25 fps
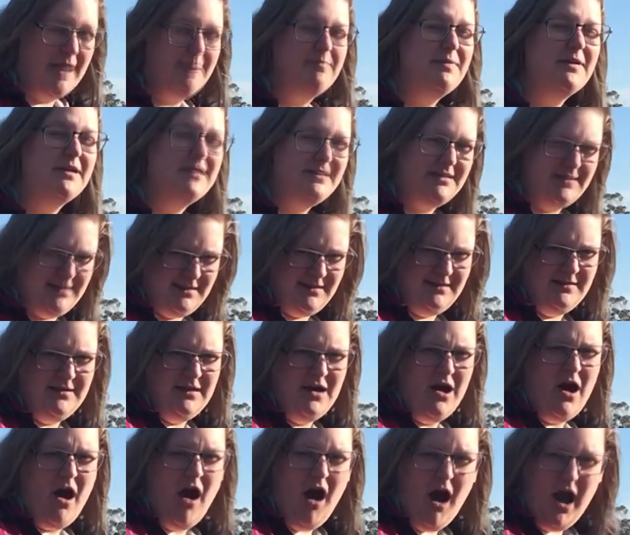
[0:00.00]
papers.
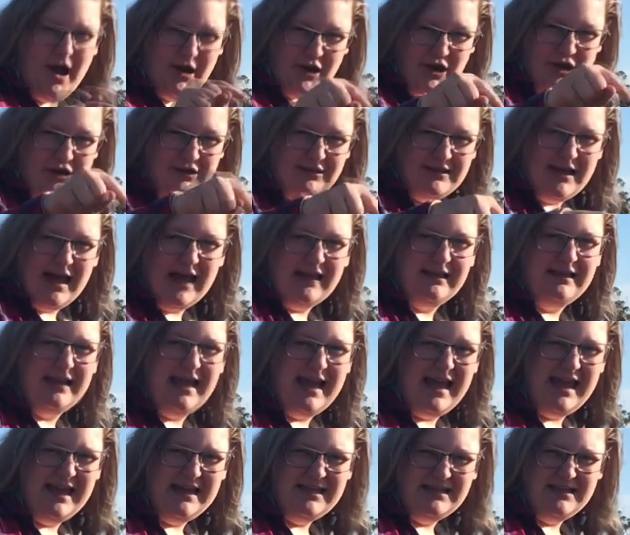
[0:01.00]
I own that
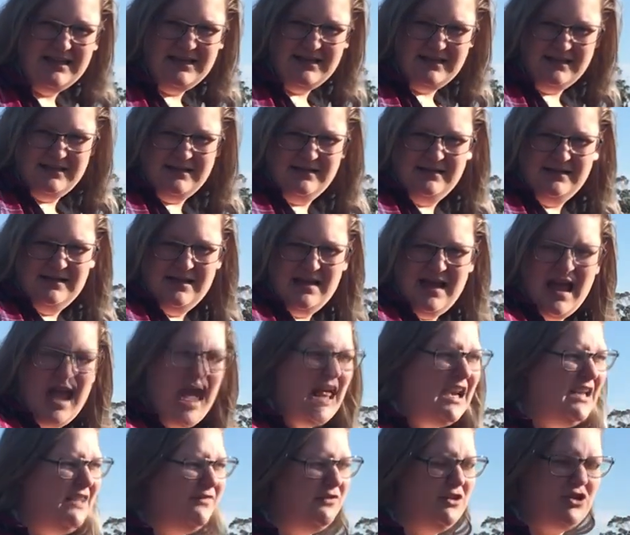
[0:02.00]
land.
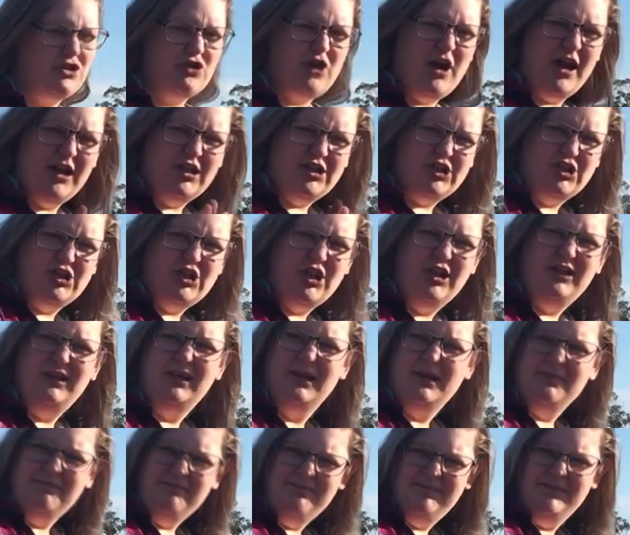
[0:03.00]
And if you try and
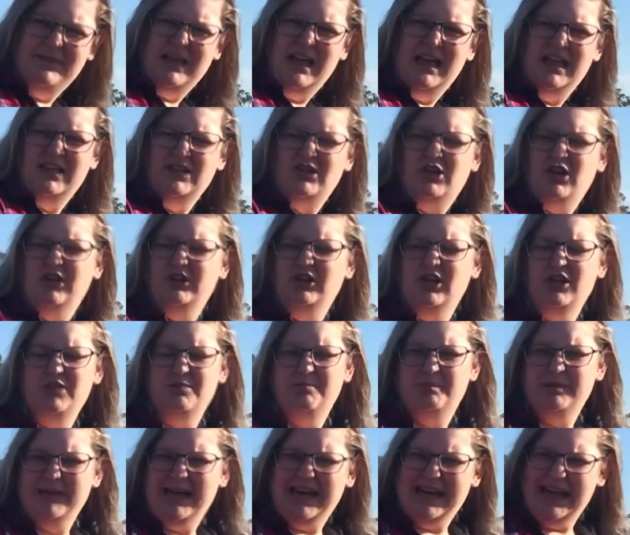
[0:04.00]
shoot them, got
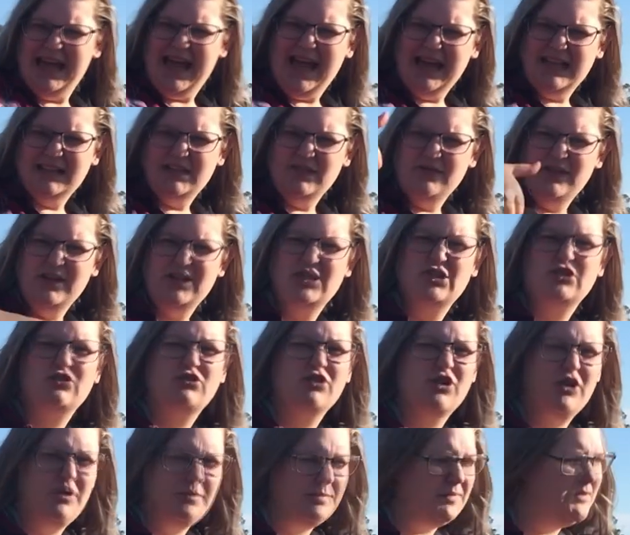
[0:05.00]
those bloody activist
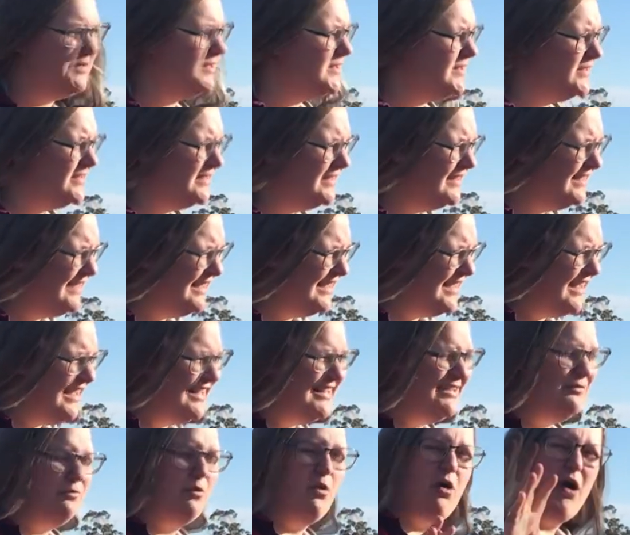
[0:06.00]
groups
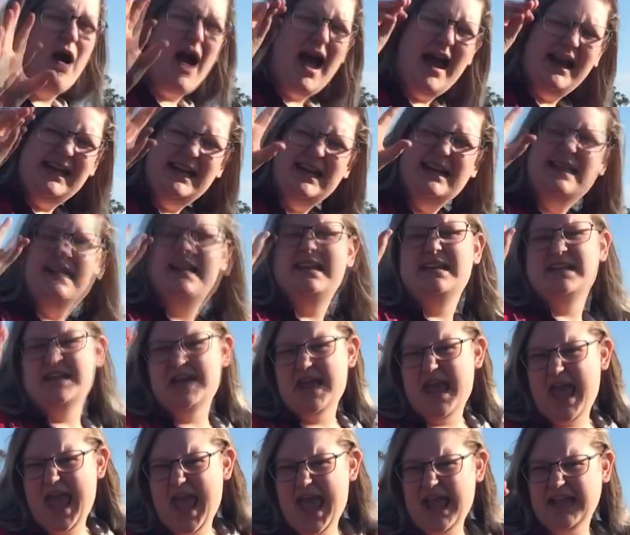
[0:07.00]
whining and
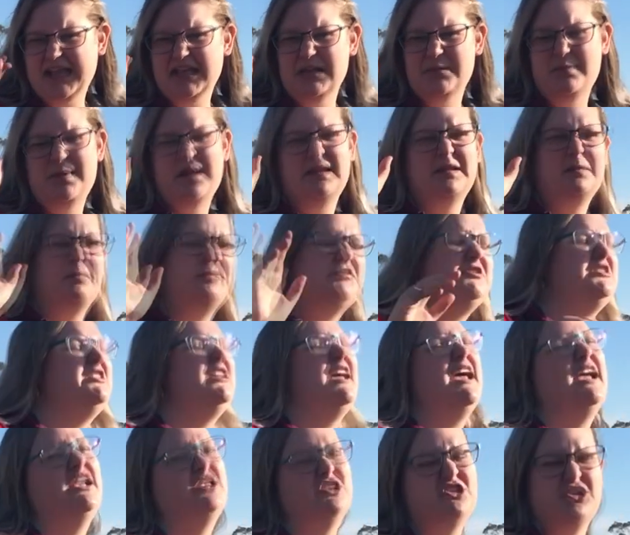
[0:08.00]
nagging about the
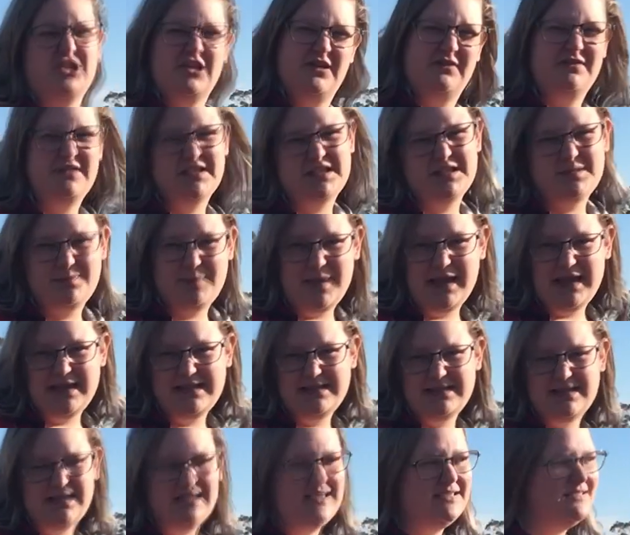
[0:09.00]
protection of the
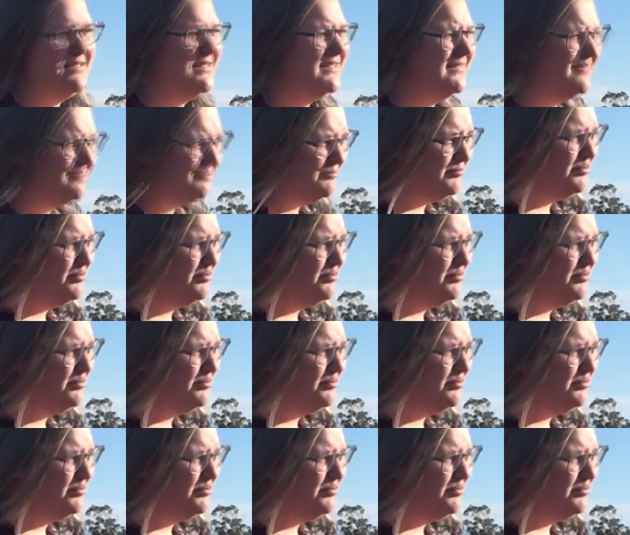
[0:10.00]
species,